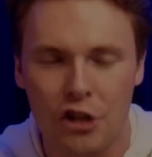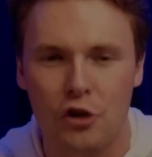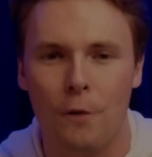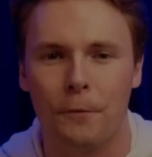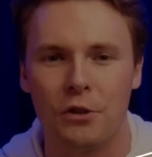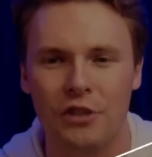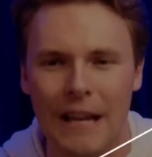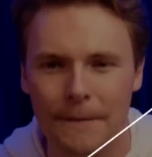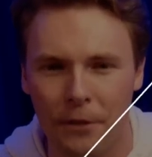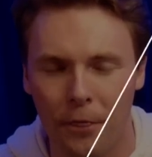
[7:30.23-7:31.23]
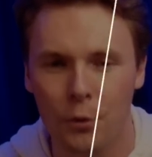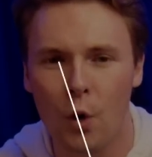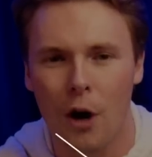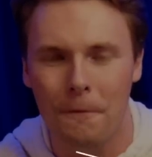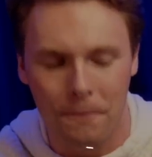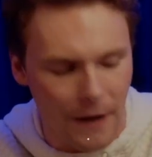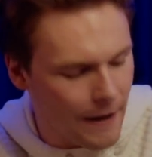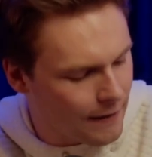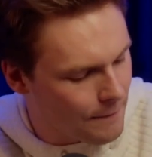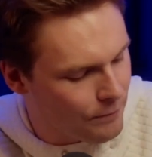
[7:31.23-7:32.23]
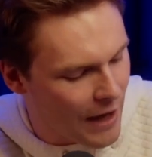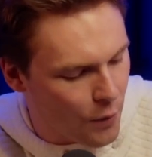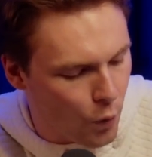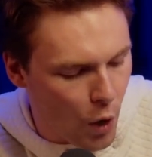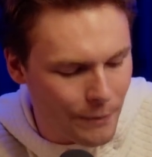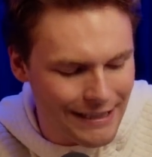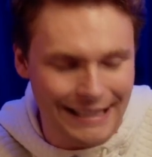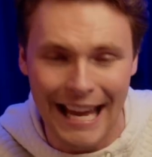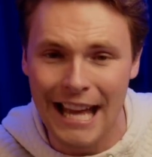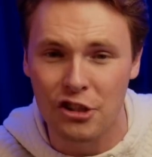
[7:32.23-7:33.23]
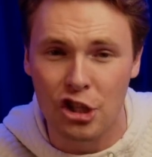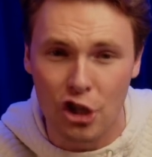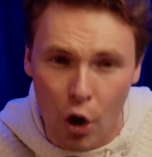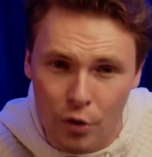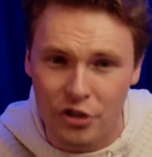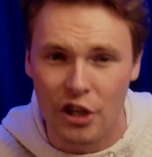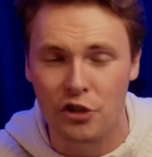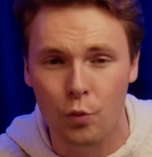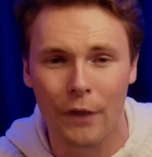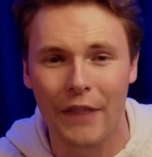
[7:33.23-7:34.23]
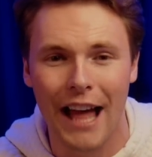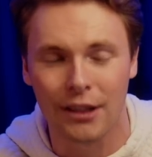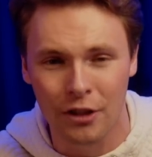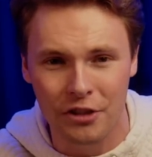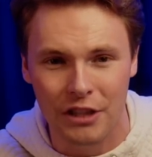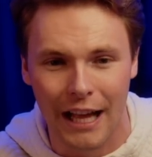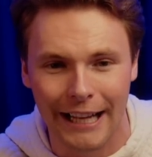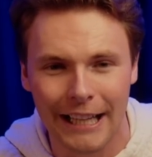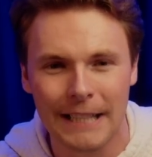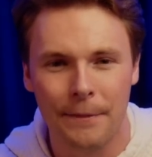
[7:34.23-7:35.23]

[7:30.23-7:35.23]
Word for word: So if we're saved through our faith, and Romans 10 shows us what that looks like,